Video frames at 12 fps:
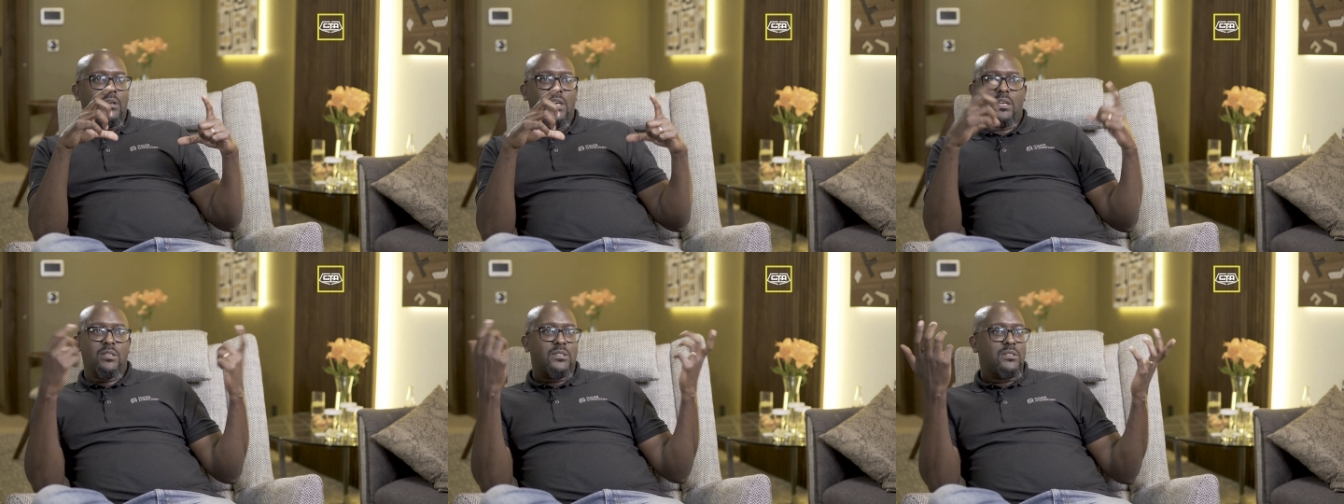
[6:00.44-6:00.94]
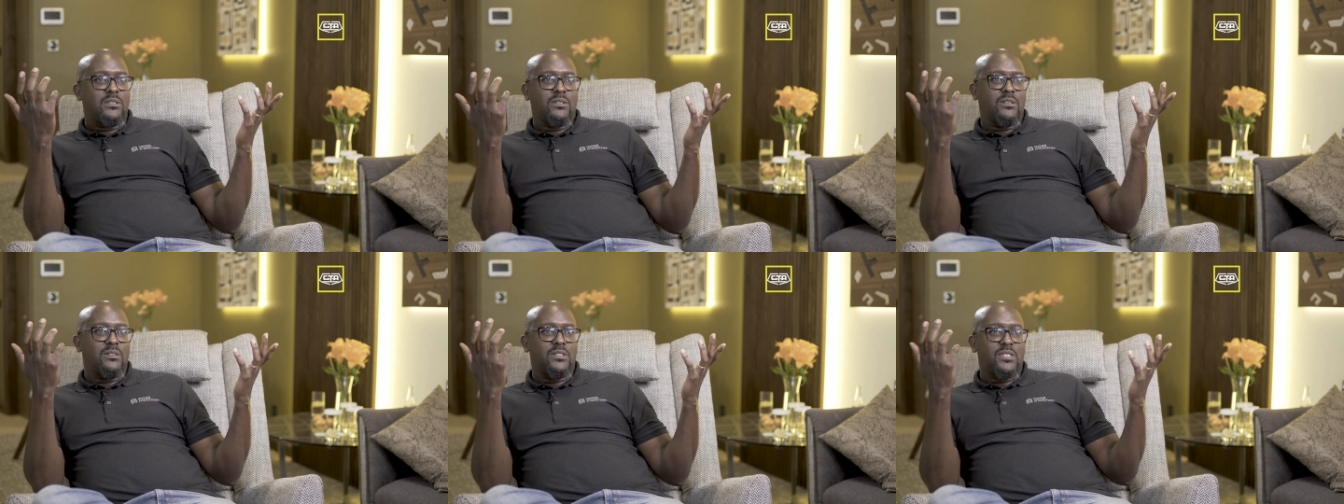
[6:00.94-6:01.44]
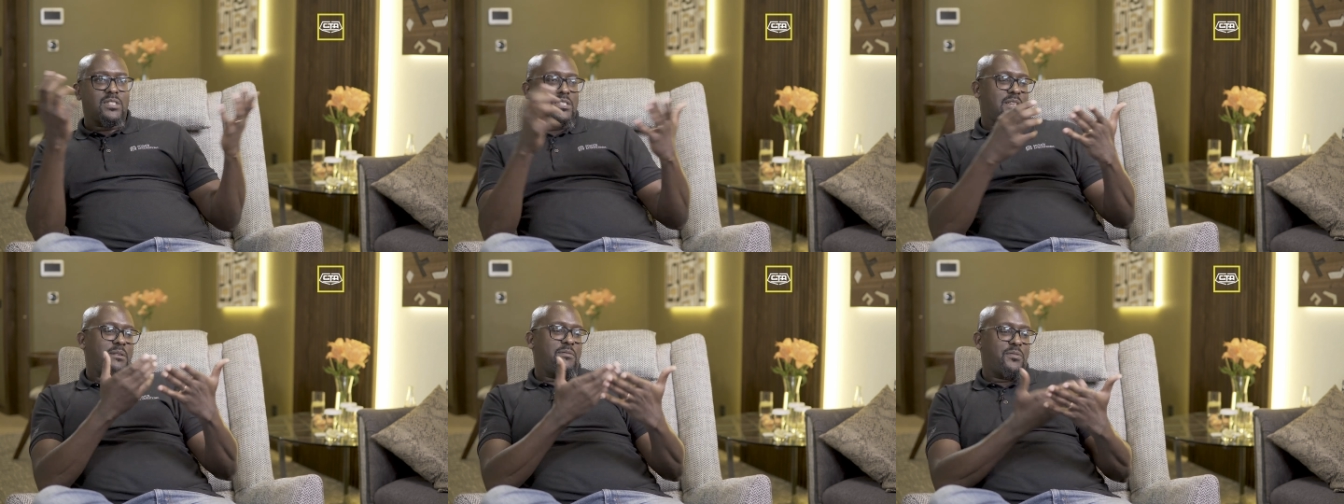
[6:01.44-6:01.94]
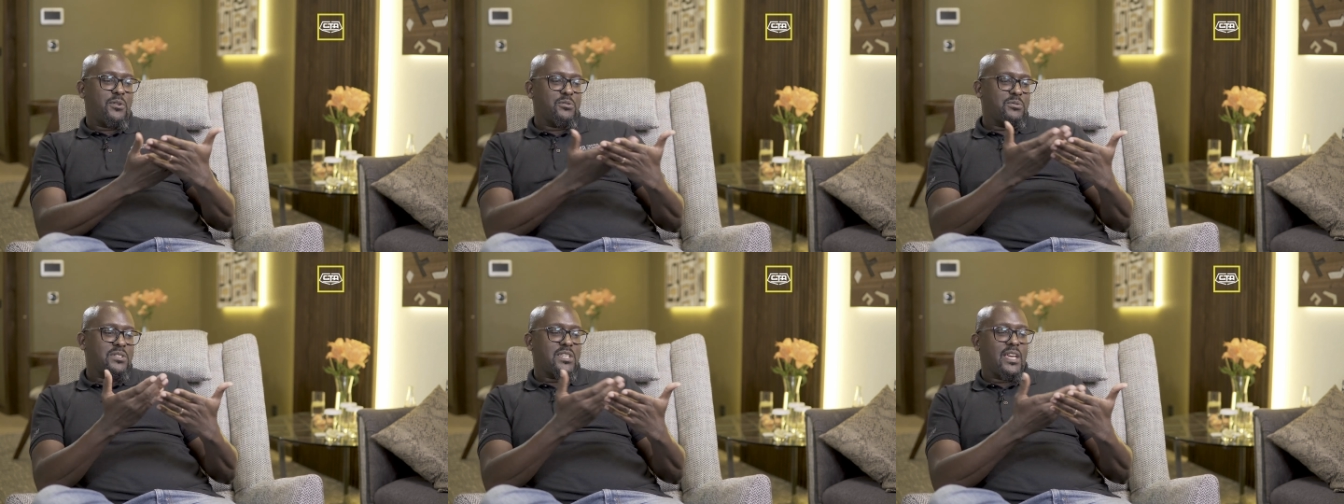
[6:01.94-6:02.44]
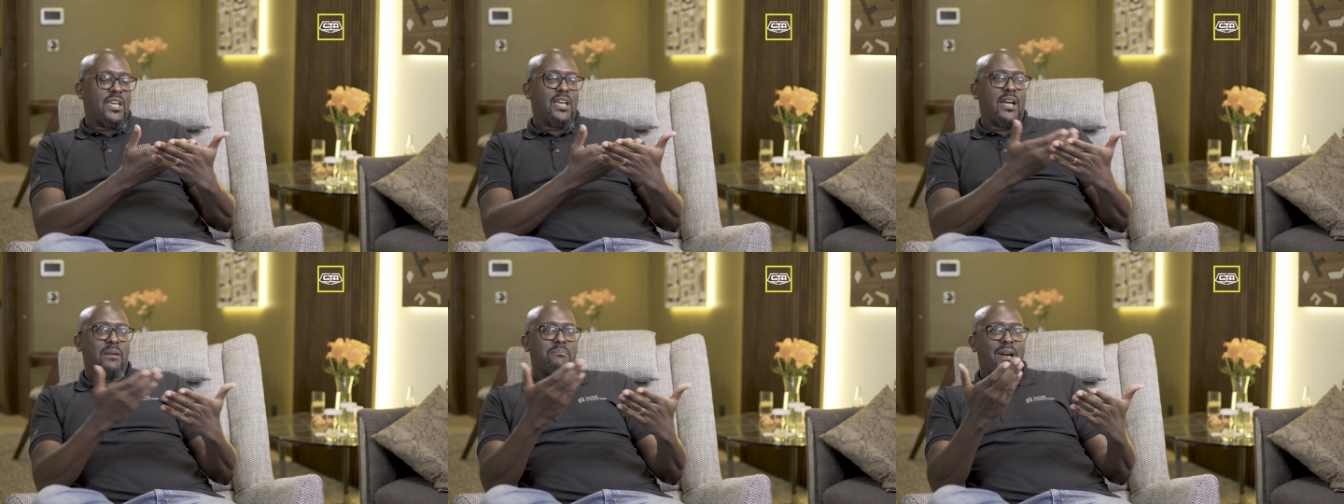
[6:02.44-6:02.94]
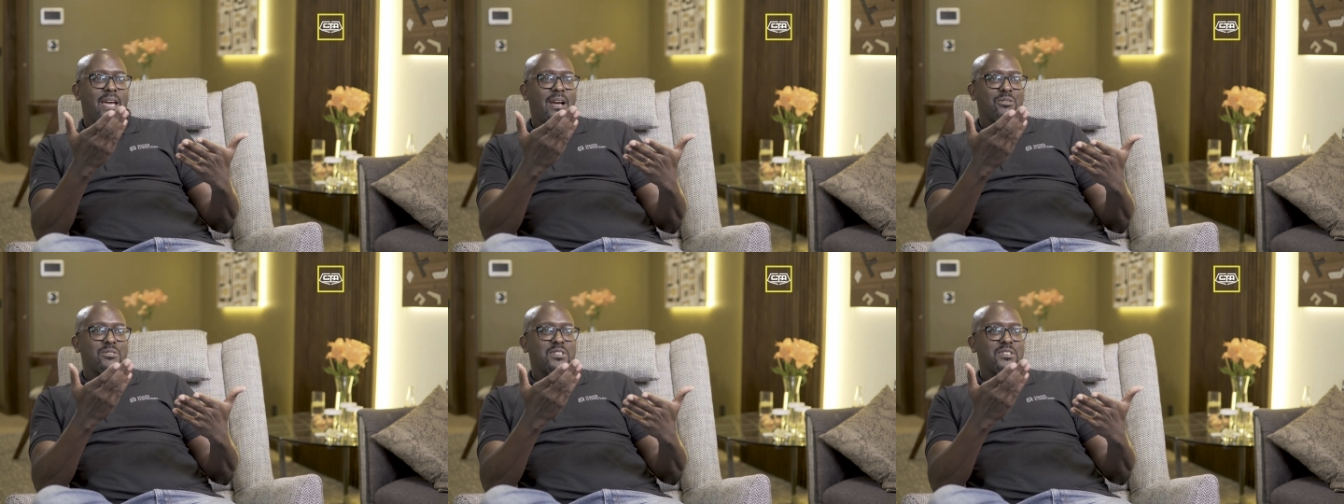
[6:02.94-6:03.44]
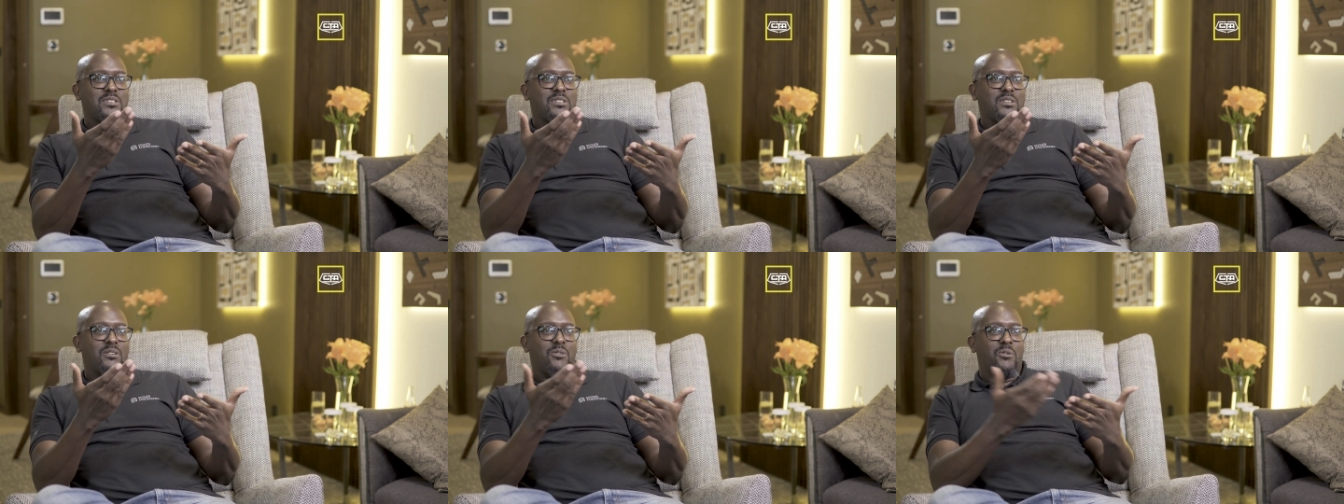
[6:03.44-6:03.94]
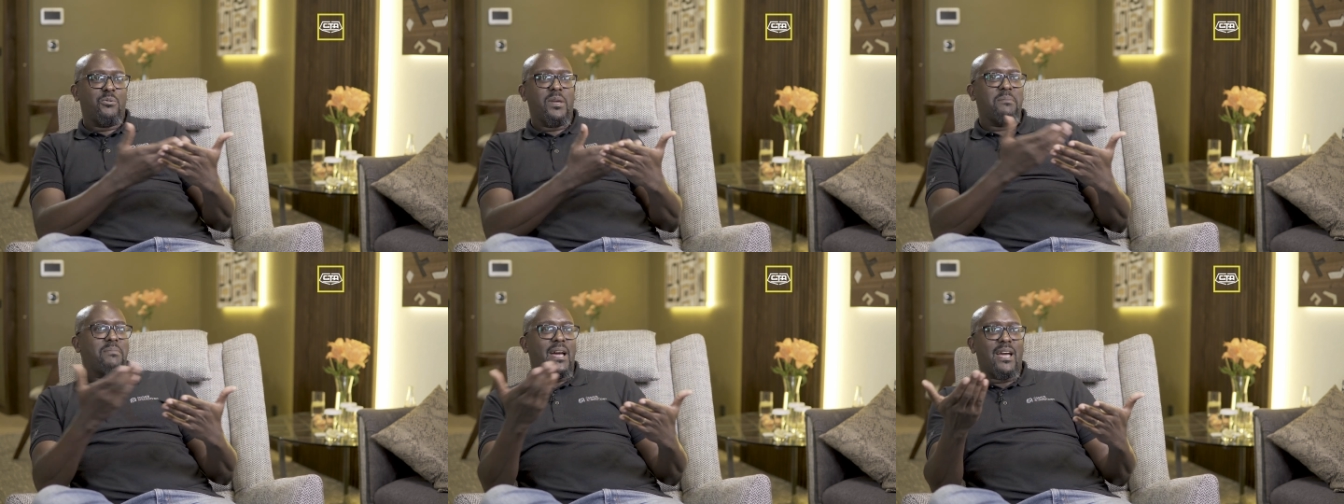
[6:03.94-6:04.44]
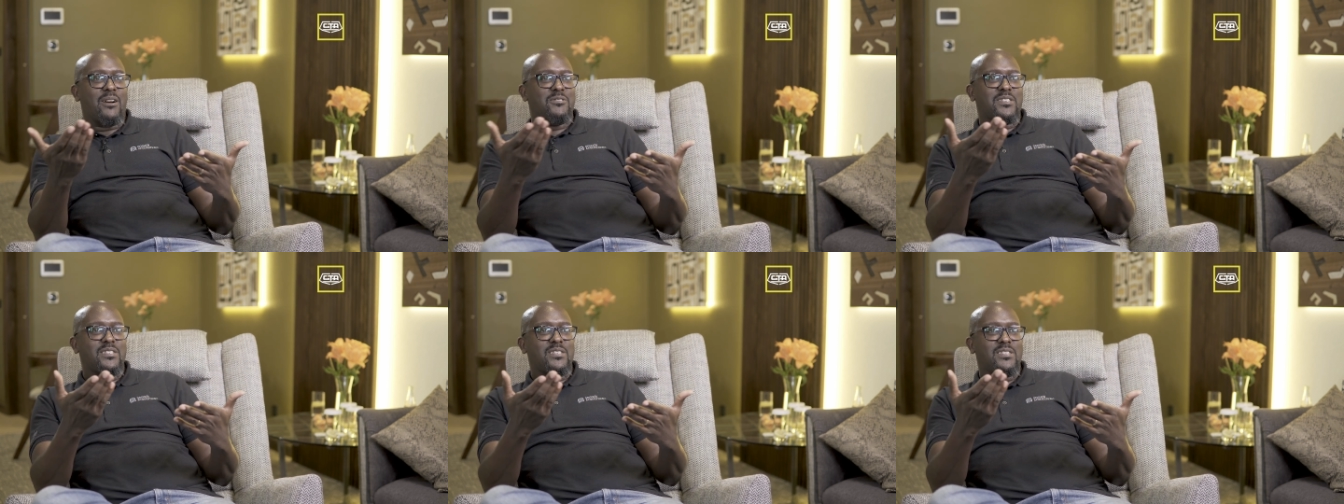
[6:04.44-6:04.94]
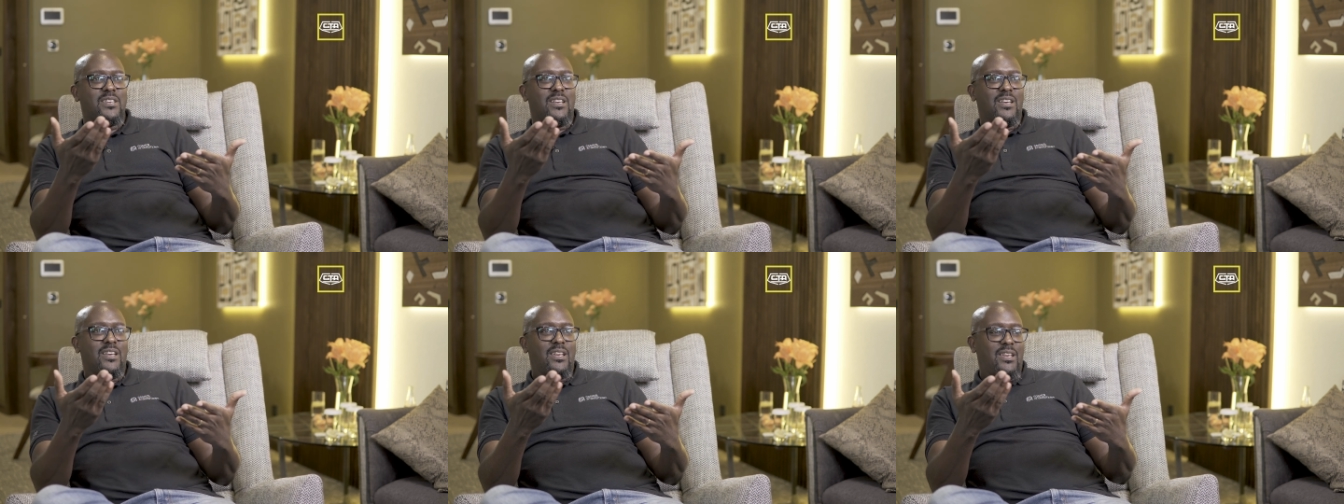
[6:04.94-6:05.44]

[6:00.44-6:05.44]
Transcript: yes this is uh, front would say i buy houses or we buy houses uh-huh.